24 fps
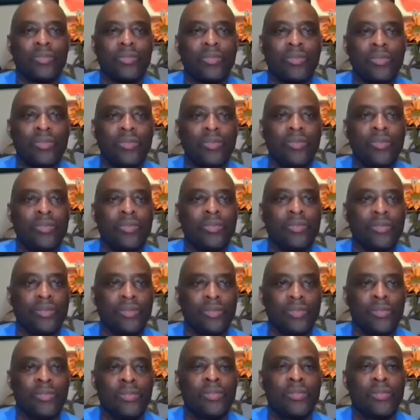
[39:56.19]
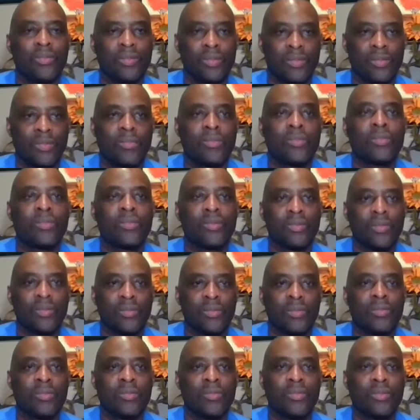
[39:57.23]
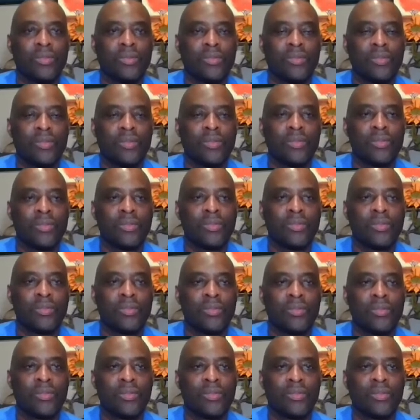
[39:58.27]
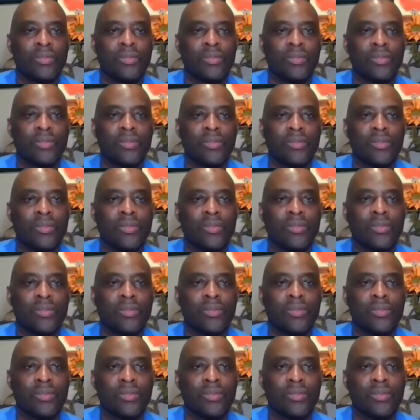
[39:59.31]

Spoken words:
(not speaking)